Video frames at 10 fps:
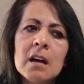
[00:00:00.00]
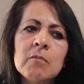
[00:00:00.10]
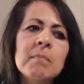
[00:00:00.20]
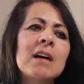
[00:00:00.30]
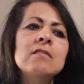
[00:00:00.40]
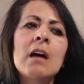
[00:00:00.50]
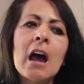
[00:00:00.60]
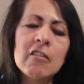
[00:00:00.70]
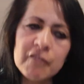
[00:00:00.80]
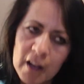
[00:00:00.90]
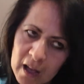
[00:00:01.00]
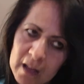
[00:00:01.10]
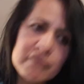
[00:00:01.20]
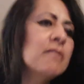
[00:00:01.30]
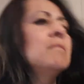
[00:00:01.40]
of
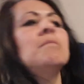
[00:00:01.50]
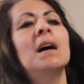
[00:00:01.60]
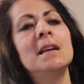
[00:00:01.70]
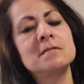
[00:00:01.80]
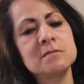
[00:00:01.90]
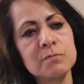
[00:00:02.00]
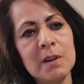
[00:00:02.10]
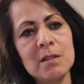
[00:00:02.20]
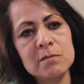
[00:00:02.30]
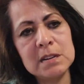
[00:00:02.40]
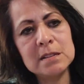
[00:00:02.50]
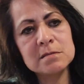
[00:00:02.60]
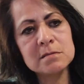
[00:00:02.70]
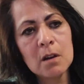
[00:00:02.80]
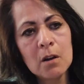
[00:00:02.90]
my
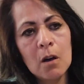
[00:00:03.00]
surroundings.